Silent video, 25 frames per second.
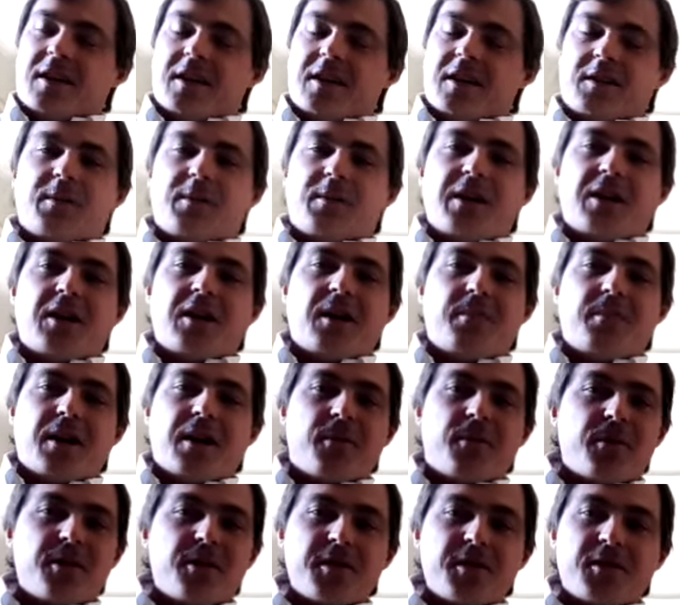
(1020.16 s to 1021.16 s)
been a
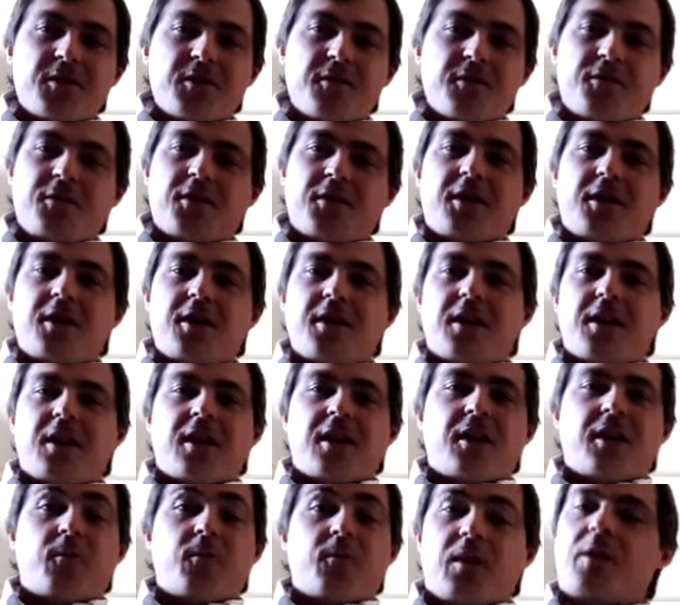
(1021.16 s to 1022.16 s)
bummer so far,
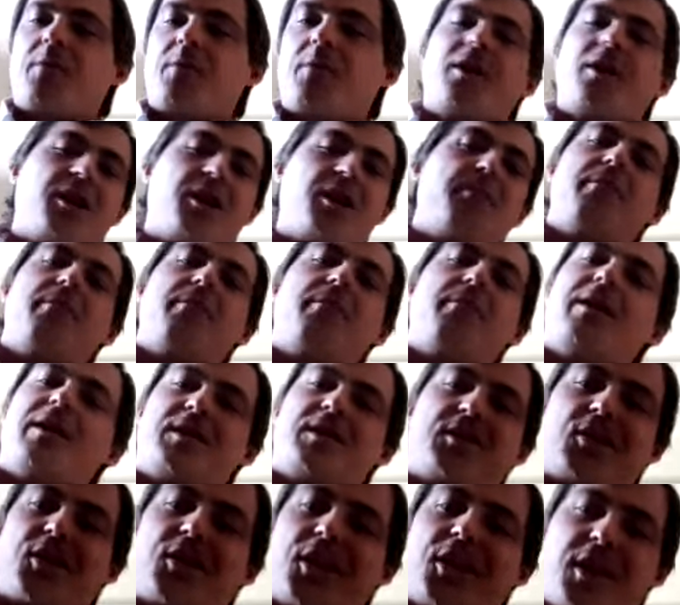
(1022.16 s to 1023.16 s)
and we really miss
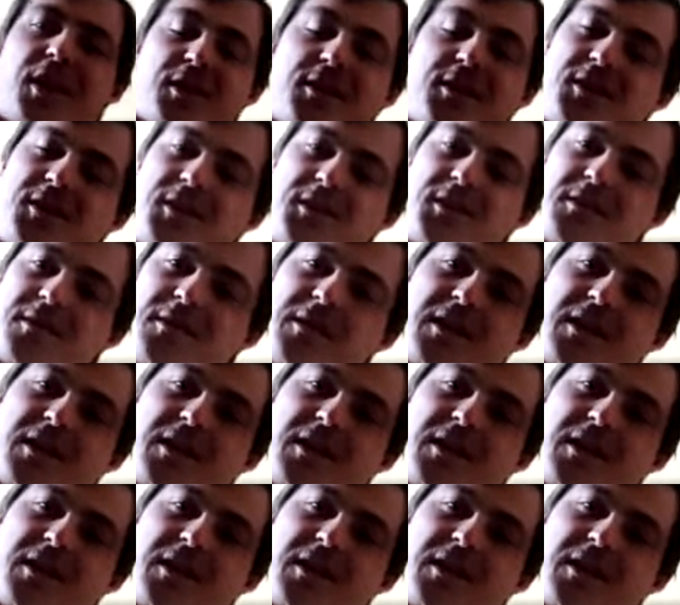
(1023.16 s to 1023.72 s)
our guests.